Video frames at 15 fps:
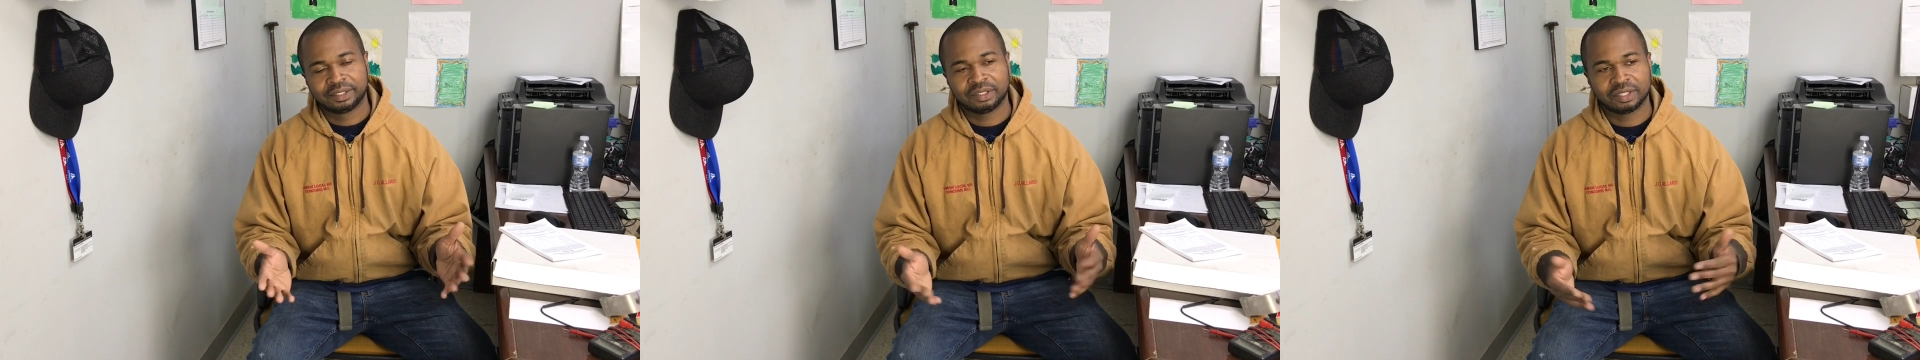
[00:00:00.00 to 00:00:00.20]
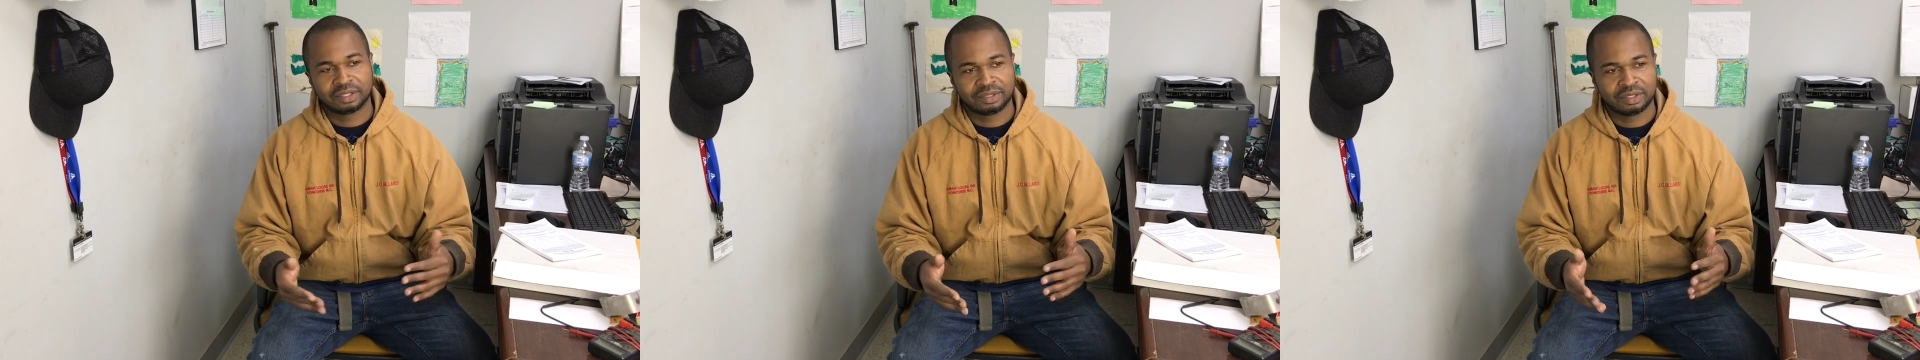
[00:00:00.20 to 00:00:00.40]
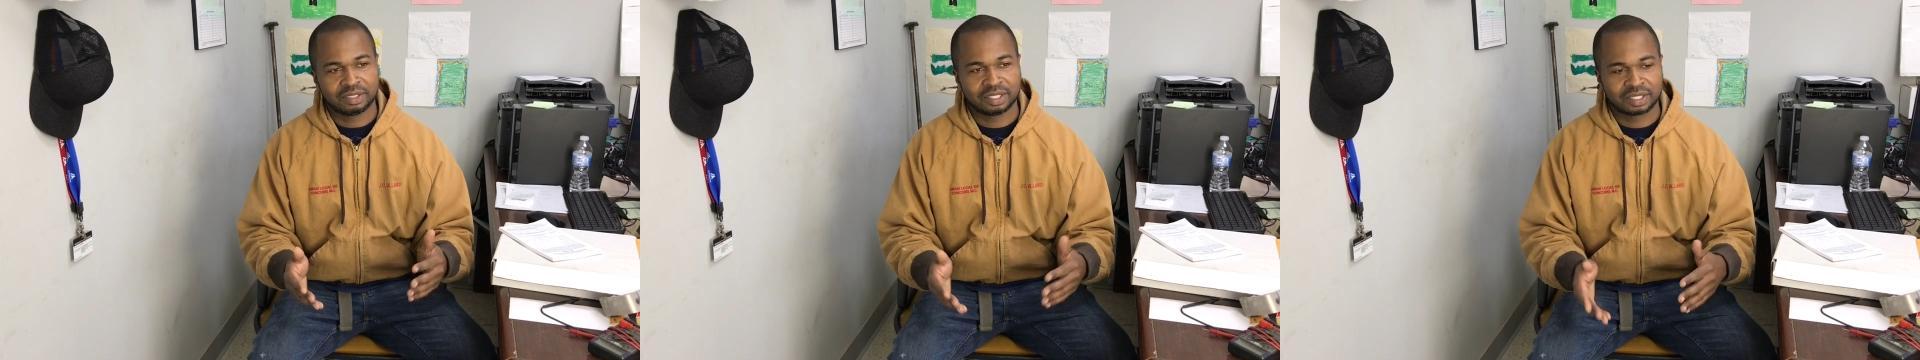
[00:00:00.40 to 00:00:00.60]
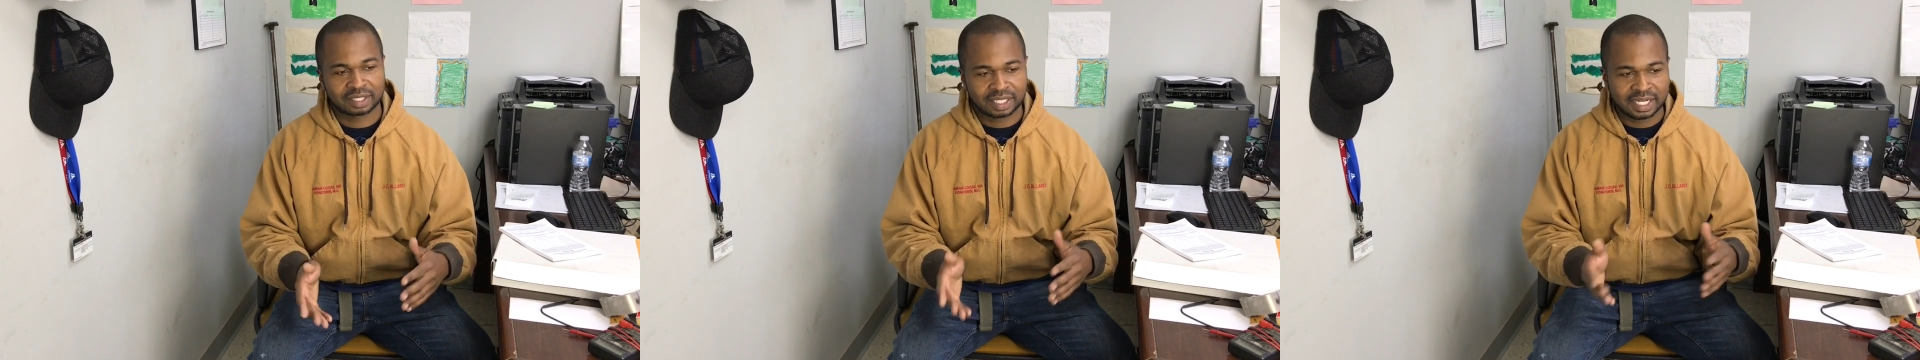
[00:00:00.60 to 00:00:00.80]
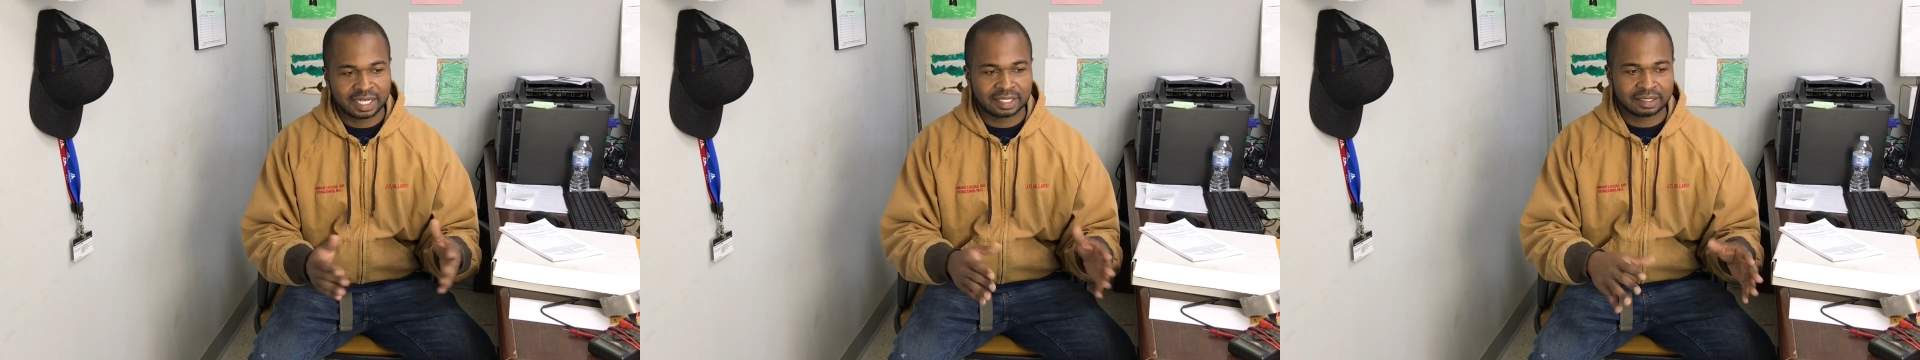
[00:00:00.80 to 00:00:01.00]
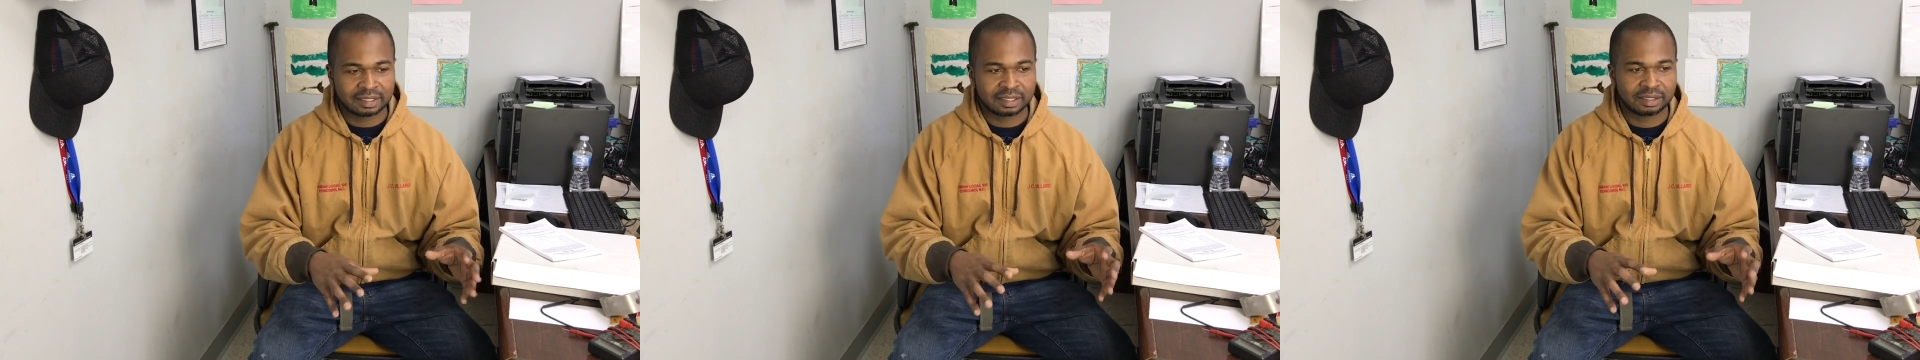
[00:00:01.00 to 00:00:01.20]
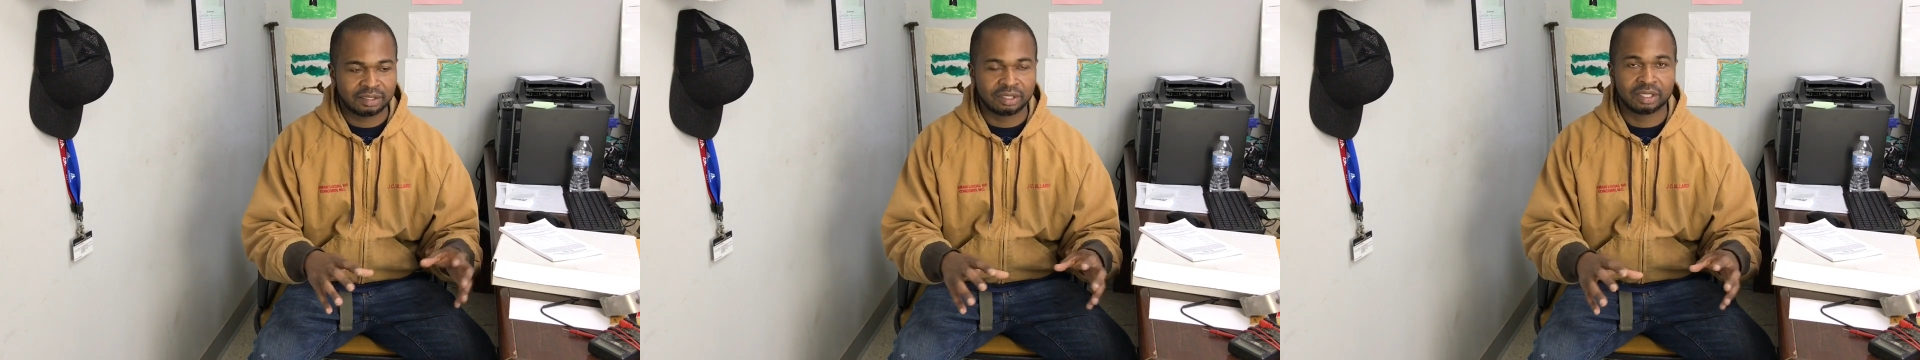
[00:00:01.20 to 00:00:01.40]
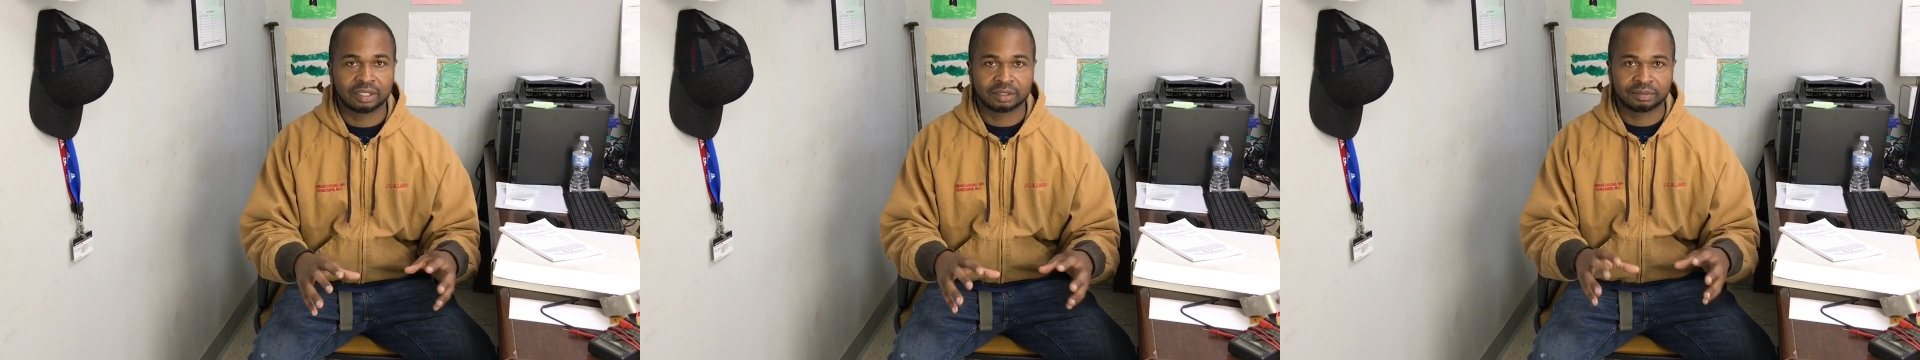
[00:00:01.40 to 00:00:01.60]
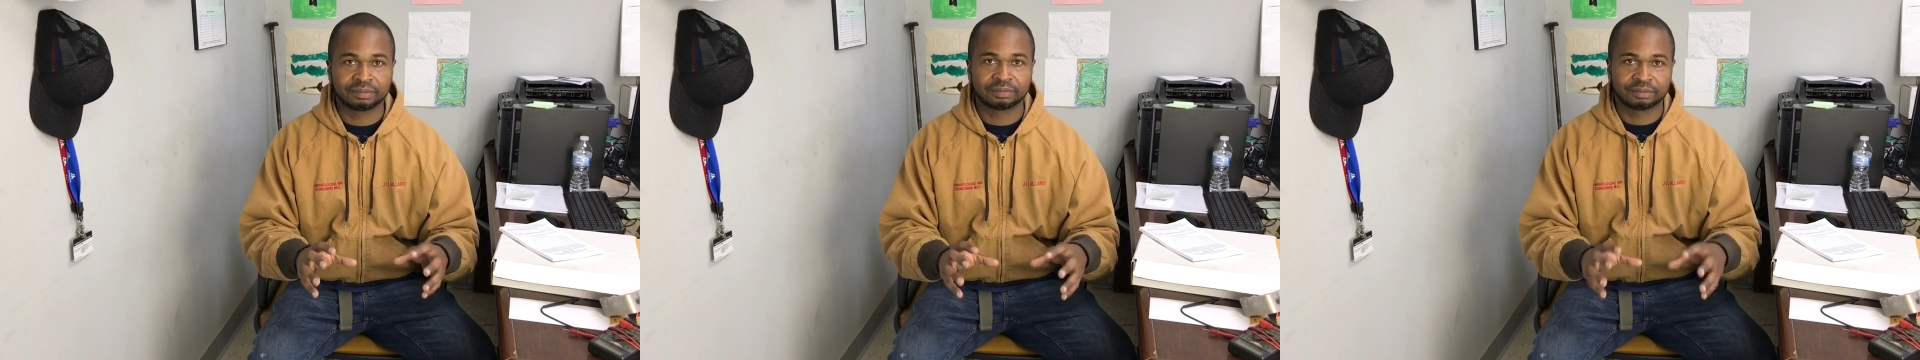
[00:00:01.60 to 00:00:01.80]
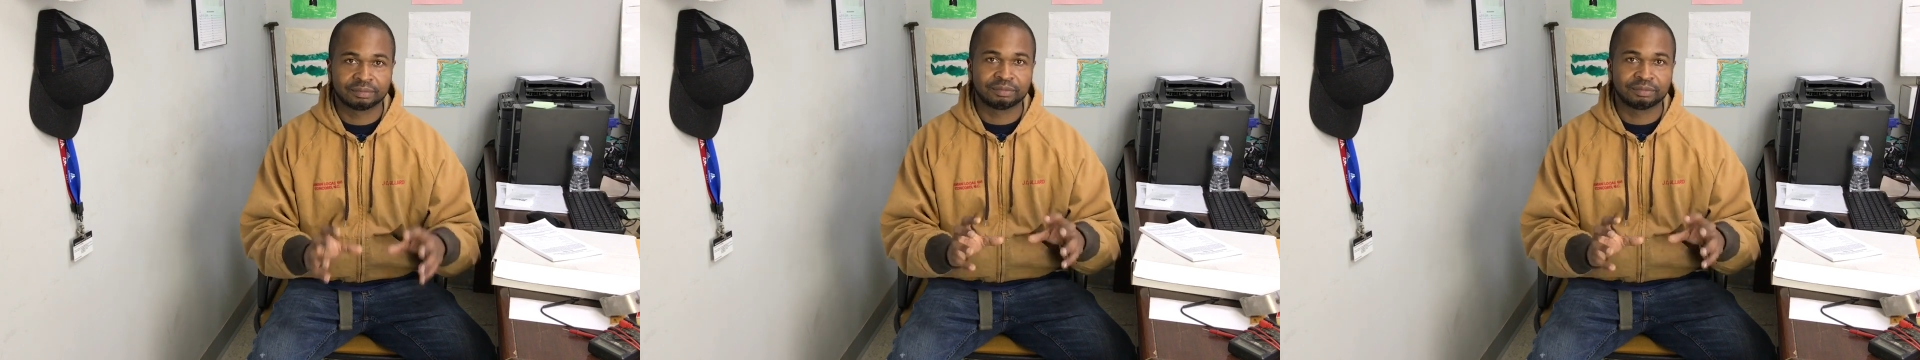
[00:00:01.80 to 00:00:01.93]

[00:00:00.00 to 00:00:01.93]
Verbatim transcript: you know, you just kind of, you know,